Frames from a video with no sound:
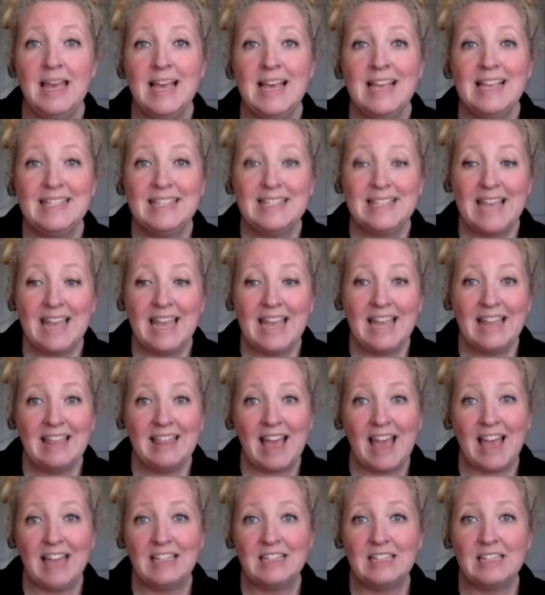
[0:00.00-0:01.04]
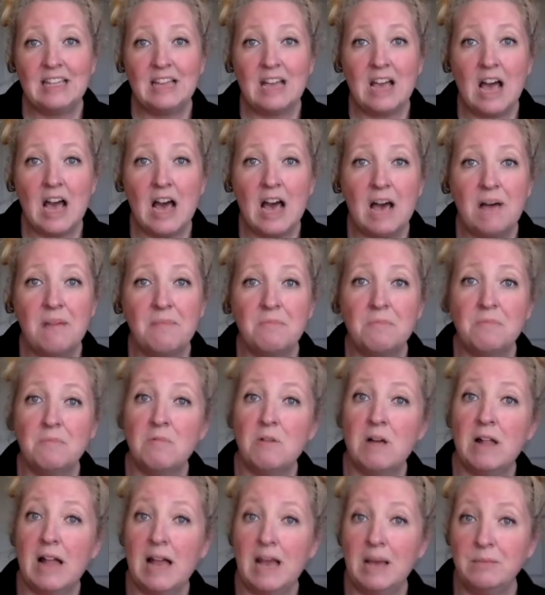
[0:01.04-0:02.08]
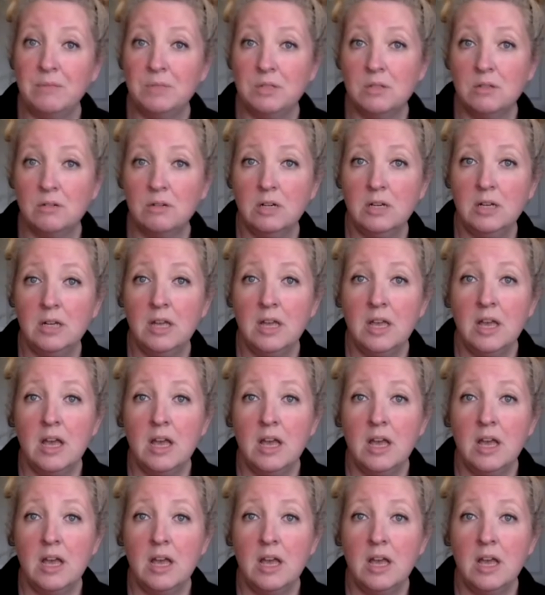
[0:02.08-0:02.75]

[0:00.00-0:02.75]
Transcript: saying that, well, I'm sorry